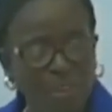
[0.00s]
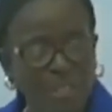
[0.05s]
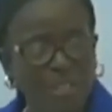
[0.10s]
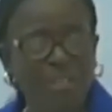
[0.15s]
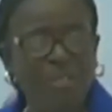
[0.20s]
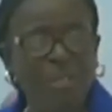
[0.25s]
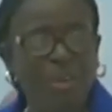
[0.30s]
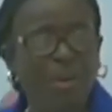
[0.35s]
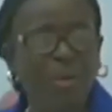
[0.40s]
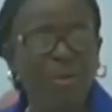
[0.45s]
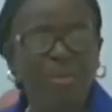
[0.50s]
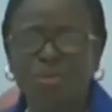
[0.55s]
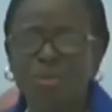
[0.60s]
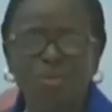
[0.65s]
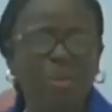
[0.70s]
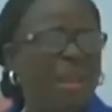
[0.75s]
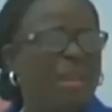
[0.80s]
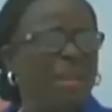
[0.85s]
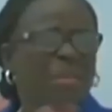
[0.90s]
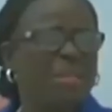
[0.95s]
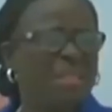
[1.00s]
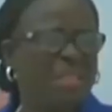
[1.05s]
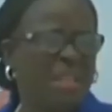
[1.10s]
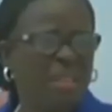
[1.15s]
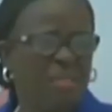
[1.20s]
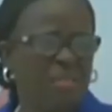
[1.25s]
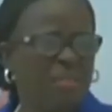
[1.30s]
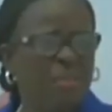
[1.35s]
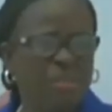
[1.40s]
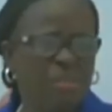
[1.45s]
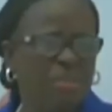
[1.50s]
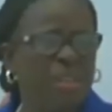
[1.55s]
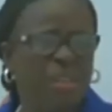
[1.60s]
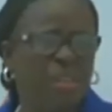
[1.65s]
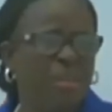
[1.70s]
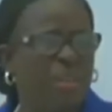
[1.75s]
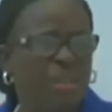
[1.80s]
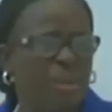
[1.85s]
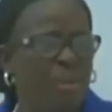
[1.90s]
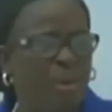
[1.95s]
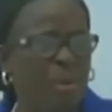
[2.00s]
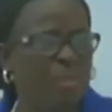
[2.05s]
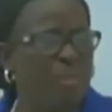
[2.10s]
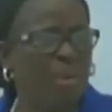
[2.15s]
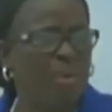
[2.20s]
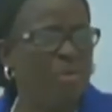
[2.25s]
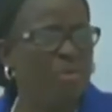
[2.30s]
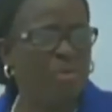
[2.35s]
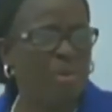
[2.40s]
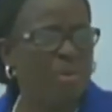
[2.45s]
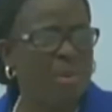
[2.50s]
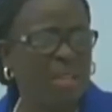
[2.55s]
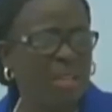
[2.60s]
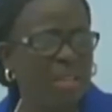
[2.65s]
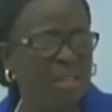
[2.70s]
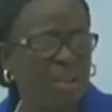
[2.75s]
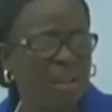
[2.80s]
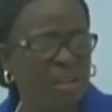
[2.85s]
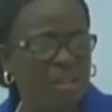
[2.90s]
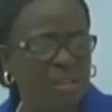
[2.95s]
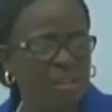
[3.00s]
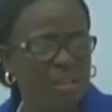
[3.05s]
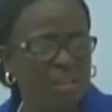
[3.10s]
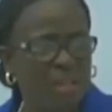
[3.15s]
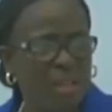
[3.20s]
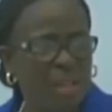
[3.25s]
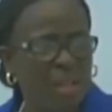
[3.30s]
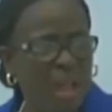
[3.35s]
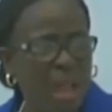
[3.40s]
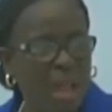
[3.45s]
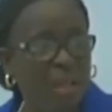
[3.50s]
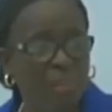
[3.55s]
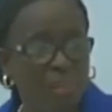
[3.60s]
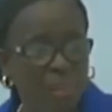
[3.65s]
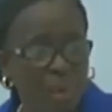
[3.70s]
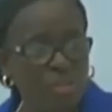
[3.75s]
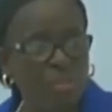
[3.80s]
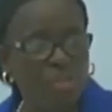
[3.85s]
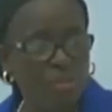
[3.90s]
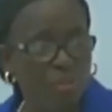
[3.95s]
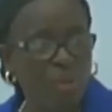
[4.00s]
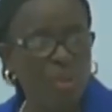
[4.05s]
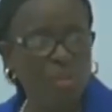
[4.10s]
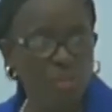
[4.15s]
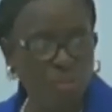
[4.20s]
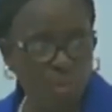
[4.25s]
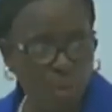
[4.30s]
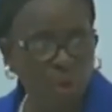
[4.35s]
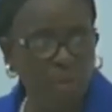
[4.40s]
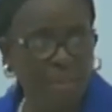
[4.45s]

our country by themselves could generate $1.3 million and much, much more than